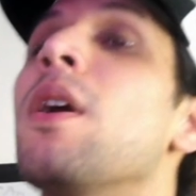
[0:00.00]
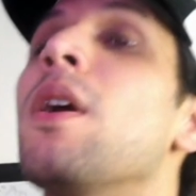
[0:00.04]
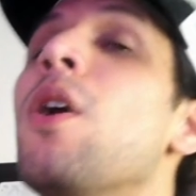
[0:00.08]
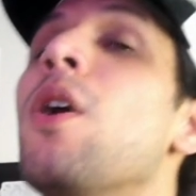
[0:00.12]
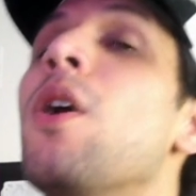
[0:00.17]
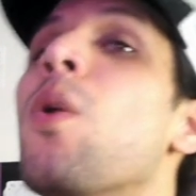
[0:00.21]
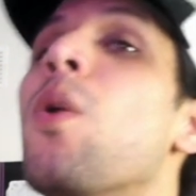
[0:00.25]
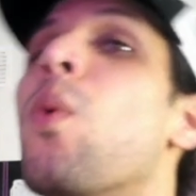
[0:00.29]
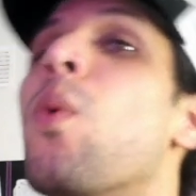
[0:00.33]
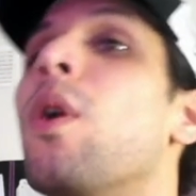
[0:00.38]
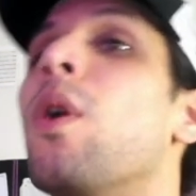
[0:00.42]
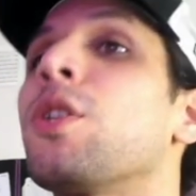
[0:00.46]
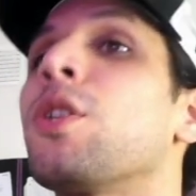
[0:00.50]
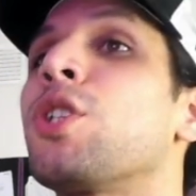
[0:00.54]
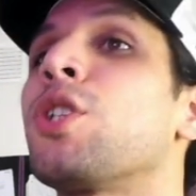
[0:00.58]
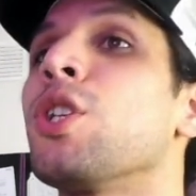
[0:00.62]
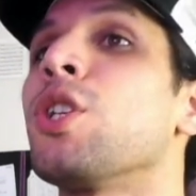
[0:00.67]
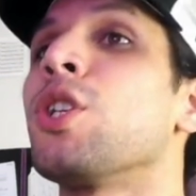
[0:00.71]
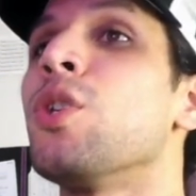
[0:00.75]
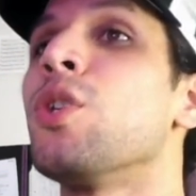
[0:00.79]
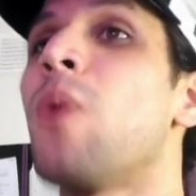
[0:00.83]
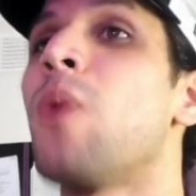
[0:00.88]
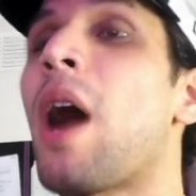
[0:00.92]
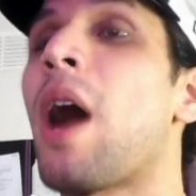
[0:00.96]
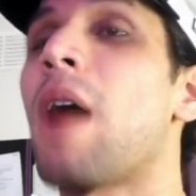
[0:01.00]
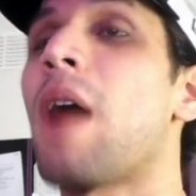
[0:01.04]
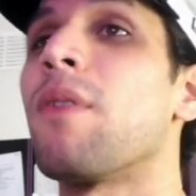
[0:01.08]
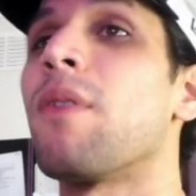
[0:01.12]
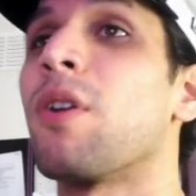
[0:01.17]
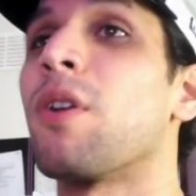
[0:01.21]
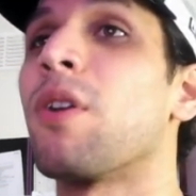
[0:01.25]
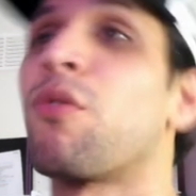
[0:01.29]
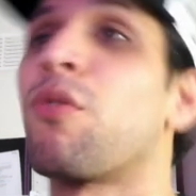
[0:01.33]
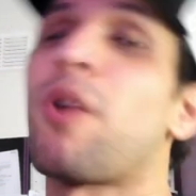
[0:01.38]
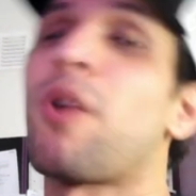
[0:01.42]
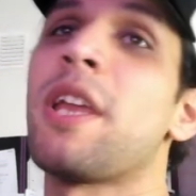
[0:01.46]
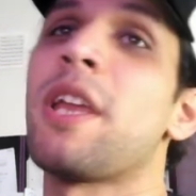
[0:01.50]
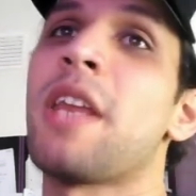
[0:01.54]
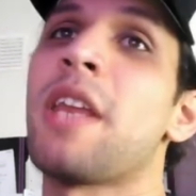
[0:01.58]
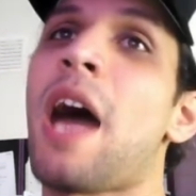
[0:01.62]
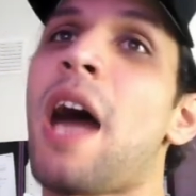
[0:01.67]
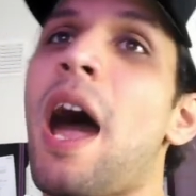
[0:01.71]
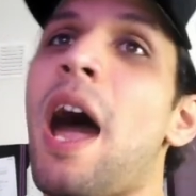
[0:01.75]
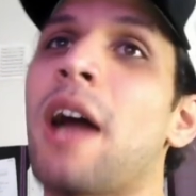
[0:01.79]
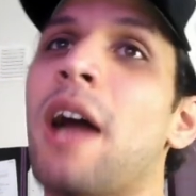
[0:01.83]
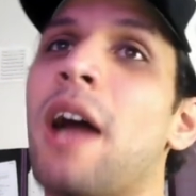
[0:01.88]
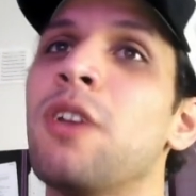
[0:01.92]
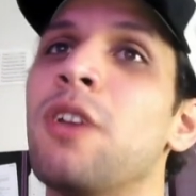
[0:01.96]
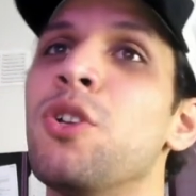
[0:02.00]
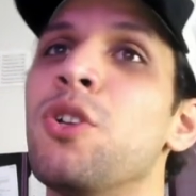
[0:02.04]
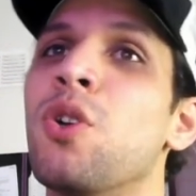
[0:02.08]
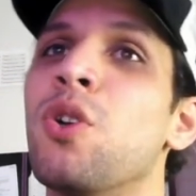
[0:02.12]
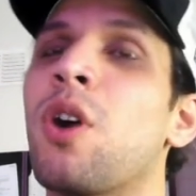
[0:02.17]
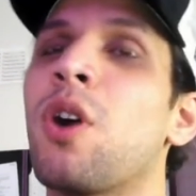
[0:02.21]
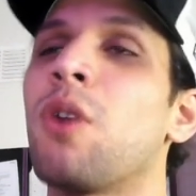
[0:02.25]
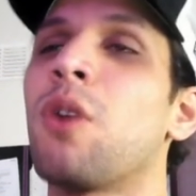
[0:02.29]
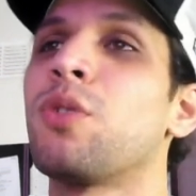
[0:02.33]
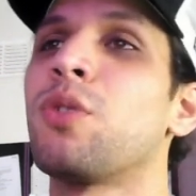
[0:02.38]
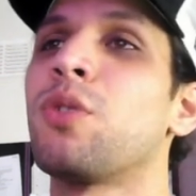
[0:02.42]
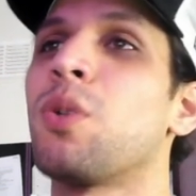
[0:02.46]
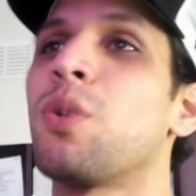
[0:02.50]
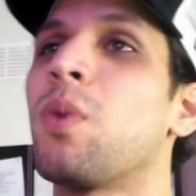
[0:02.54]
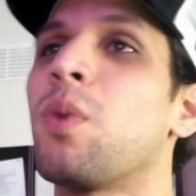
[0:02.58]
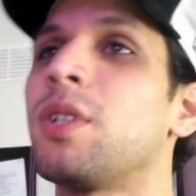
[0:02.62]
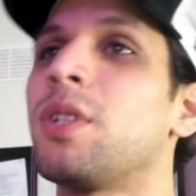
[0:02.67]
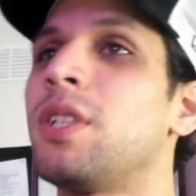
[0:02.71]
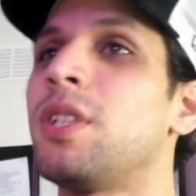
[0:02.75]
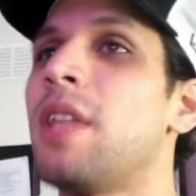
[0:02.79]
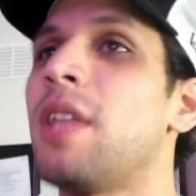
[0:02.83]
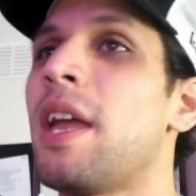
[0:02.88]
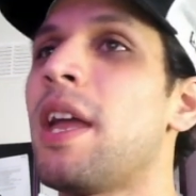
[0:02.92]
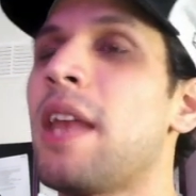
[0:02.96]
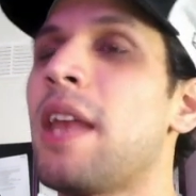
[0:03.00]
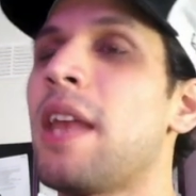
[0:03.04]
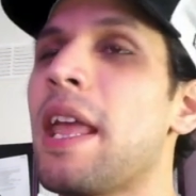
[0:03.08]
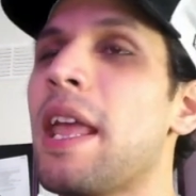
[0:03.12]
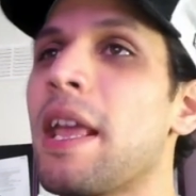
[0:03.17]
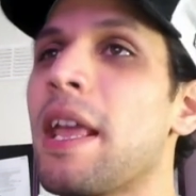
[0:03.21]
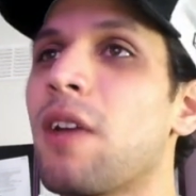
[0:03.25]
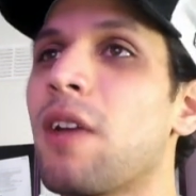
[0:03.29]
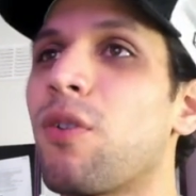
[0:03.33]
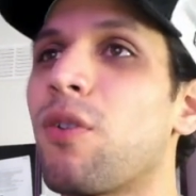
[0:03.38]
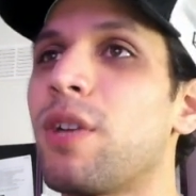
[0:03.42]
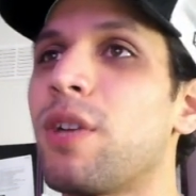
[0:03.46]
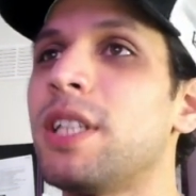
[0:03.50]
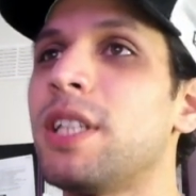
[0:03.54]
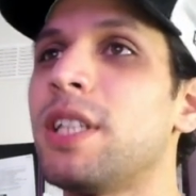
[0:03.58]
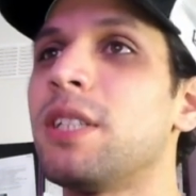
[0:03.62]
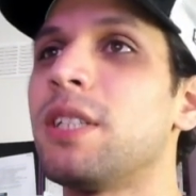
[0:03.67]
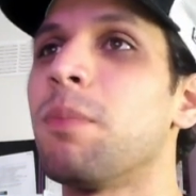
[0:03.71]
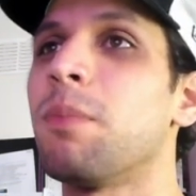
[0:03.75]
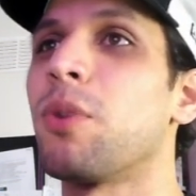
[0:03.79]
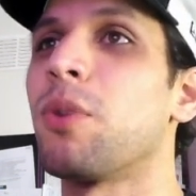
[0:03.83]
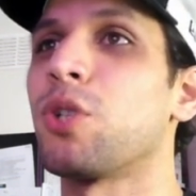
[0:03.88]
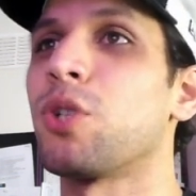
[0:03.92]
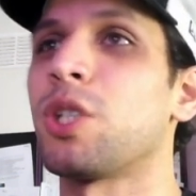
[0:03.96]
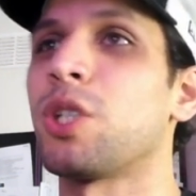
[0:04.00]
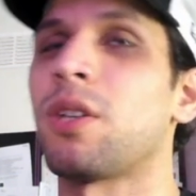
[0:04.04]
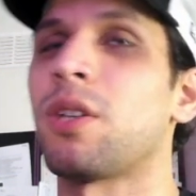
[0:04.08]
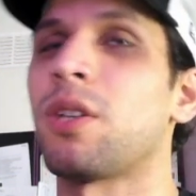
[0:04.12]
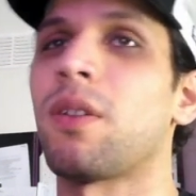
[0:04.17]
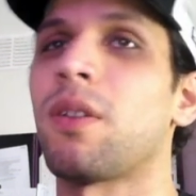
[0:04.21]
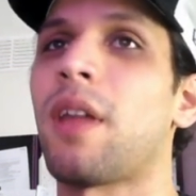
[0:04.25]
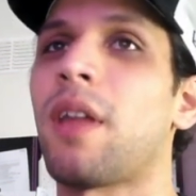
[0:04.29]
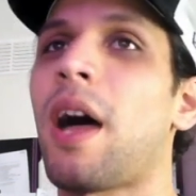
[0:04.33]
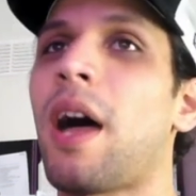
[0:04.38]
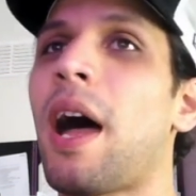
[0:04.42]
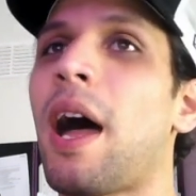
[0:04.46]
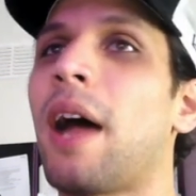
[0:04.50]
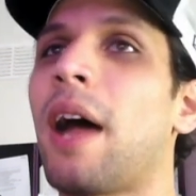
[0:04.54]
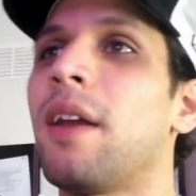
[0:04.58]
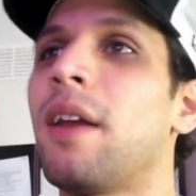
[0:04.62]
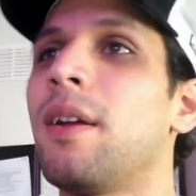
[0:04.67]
once you have a great ad, you're going to want to then increase the budget on that ad.